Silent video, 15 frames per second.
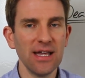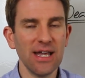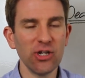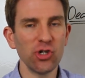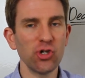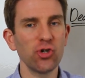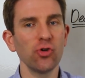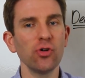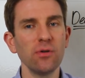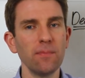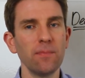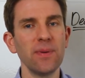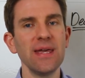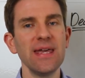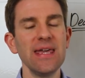It
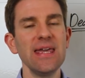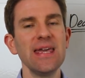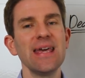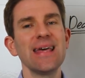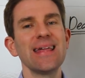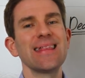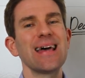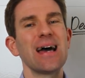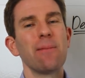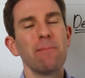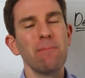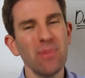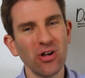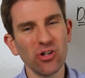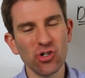shouldn't be that
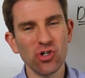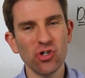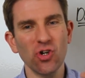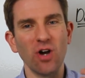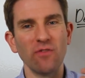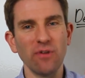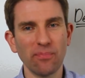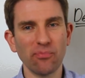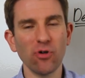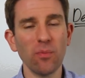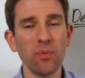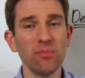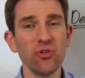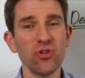much of a problem.